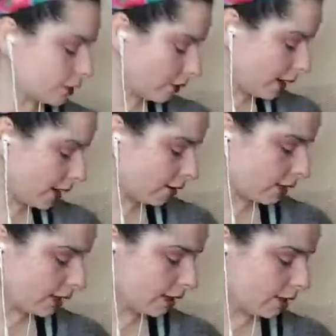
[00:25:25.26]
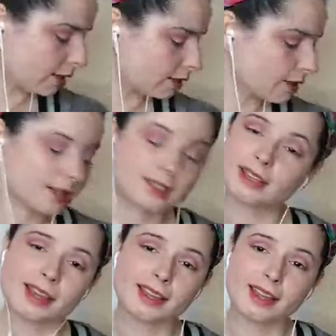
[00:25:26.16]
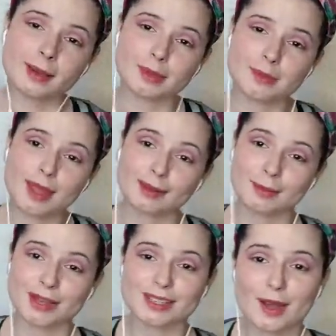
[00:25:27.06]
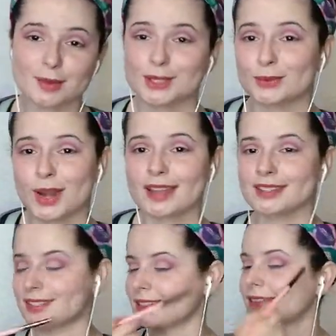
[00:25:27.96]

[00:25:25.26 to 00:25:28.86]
now it is Die a Happy Man by Thomas Rhett.